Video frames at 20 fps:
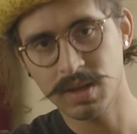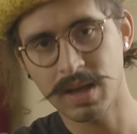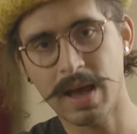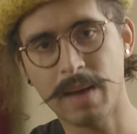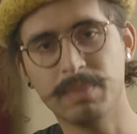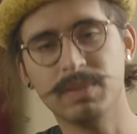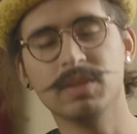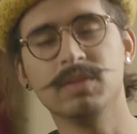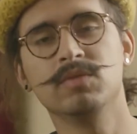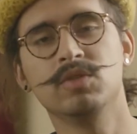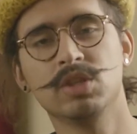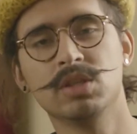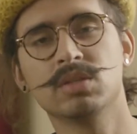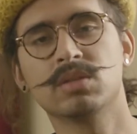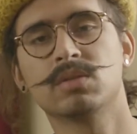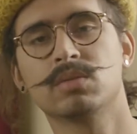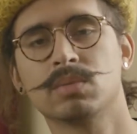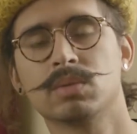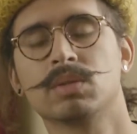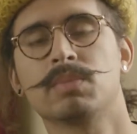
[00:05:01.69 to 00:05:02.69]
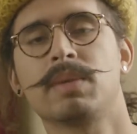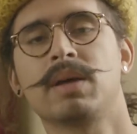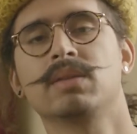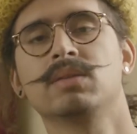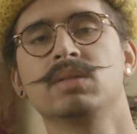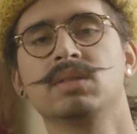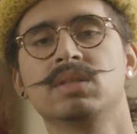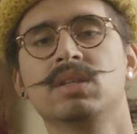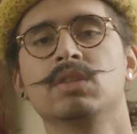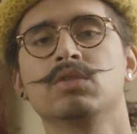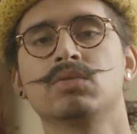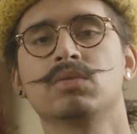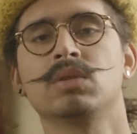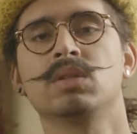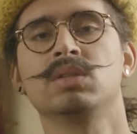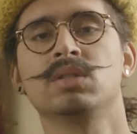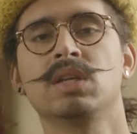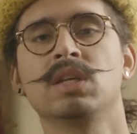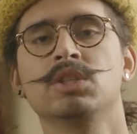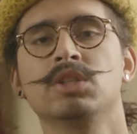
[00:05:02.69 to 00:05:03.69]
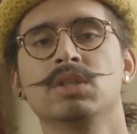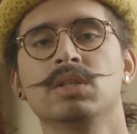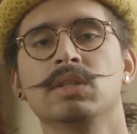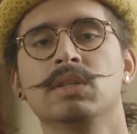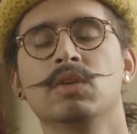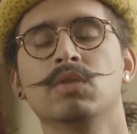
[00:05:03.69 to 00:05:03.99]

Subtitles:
I believe Jesus was about decentralization and